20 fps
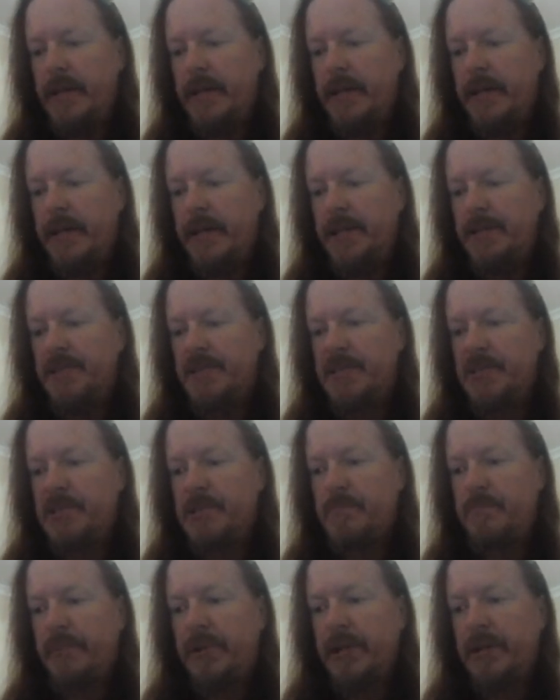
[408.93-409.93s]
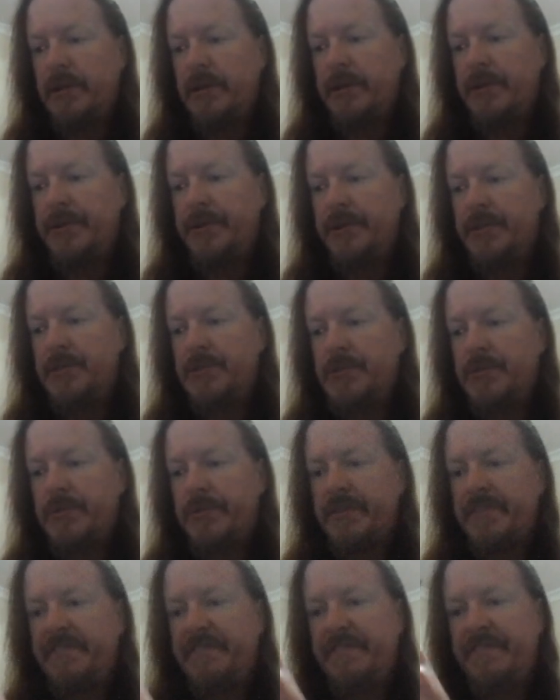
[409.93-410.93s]
And spring-loaded
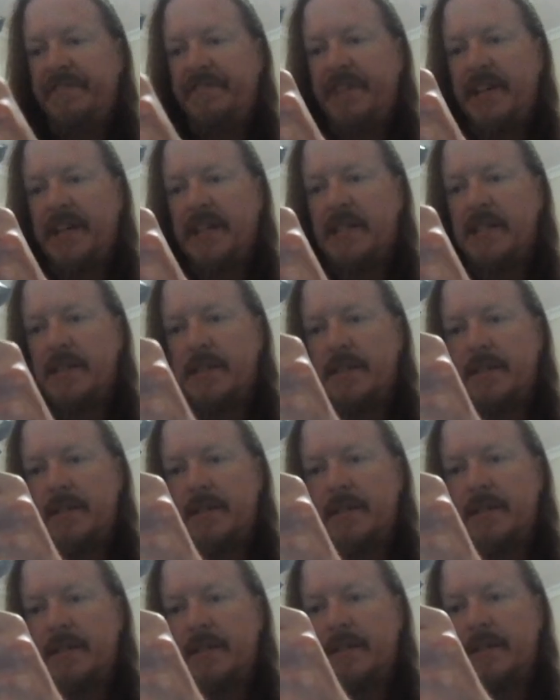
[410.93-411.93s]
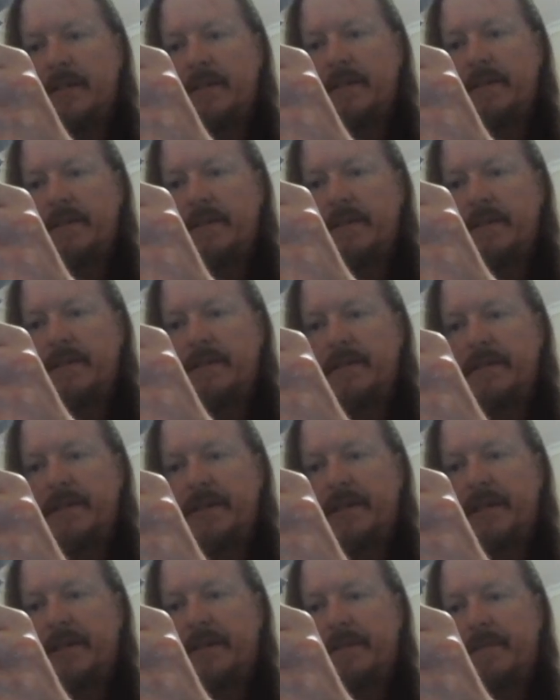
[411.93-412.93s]
sort of feet that,
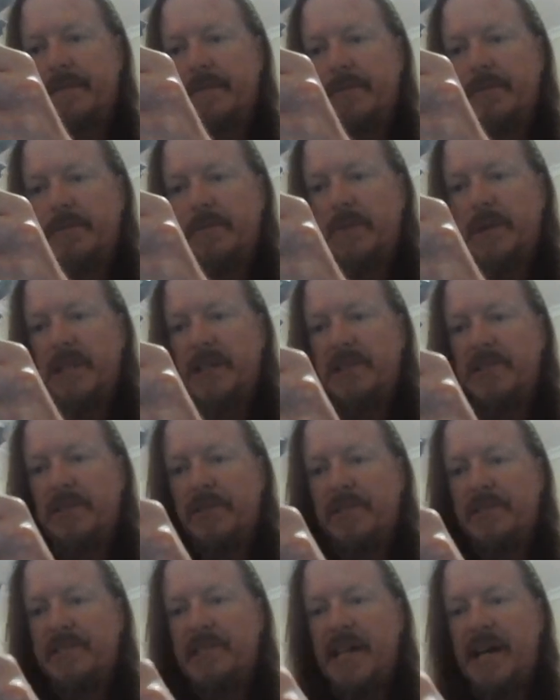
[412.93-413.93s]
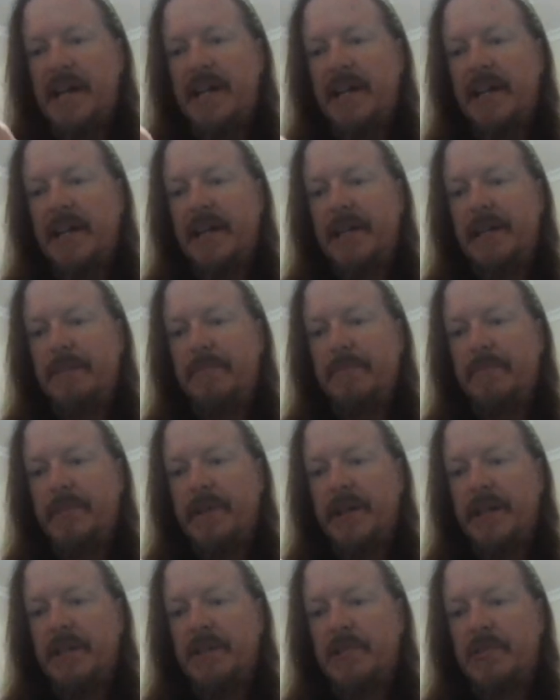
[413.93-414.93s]
like, when he's not standing up,
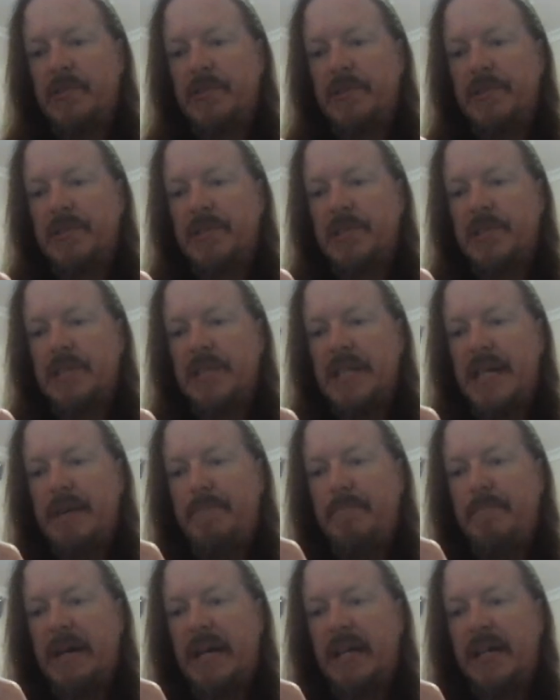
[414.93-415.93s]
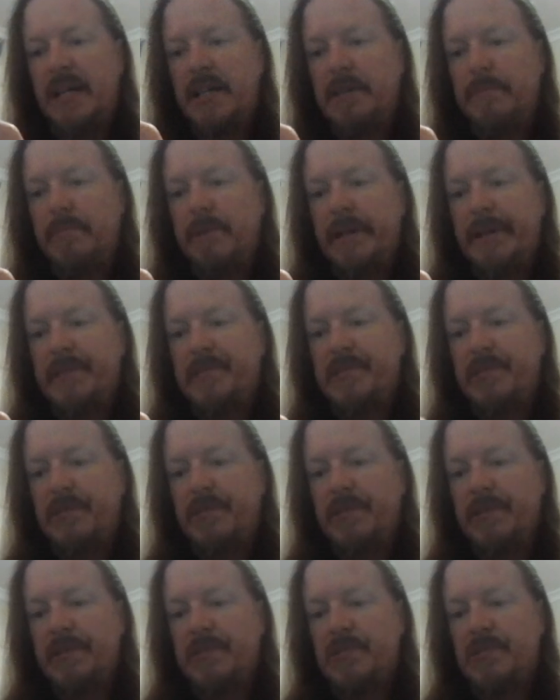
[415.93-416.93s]
they just sort of snap back into place.
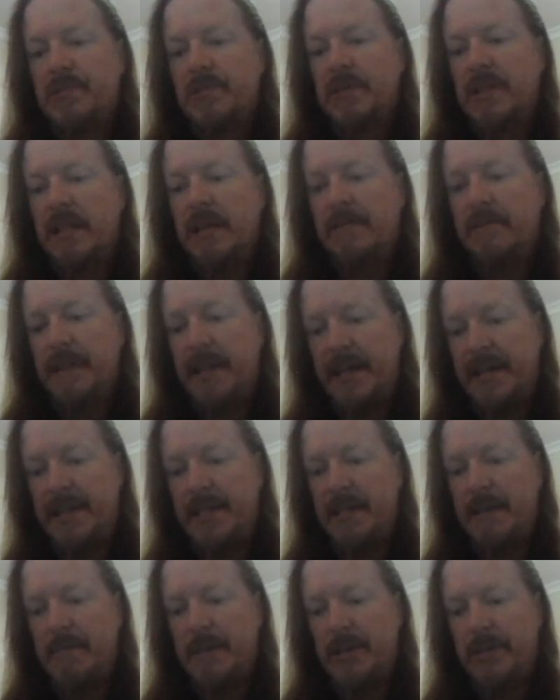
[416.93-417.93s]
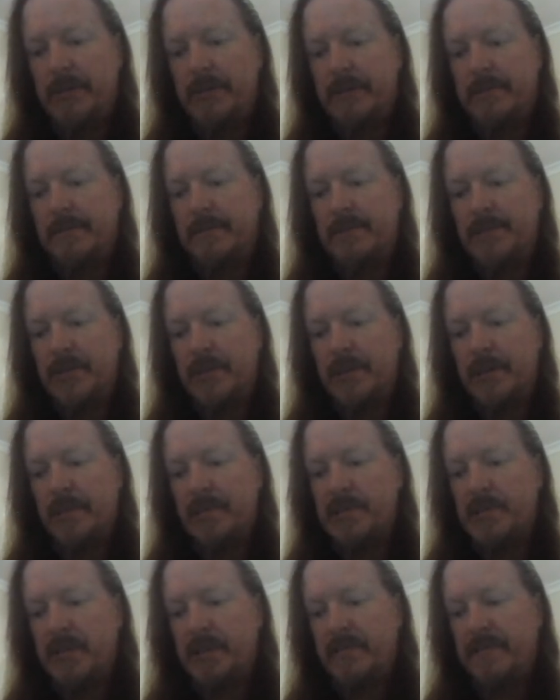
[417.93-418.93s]
So let's keep that a demo, so you
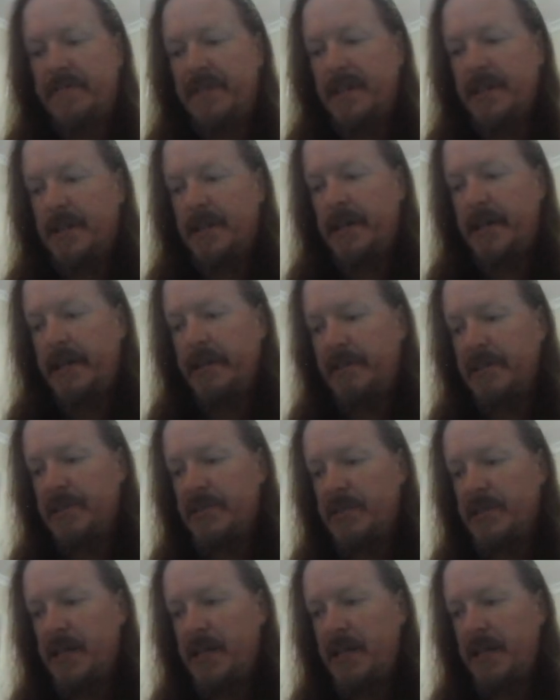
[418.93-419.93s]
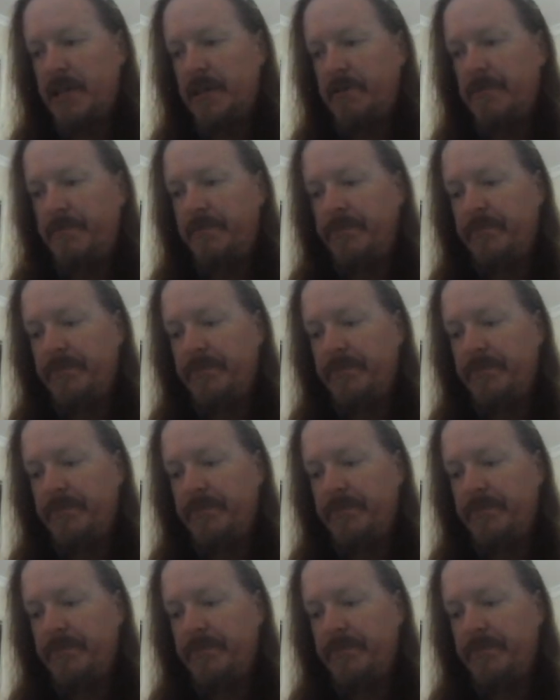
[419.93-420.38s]
can see the feet there, he's standing.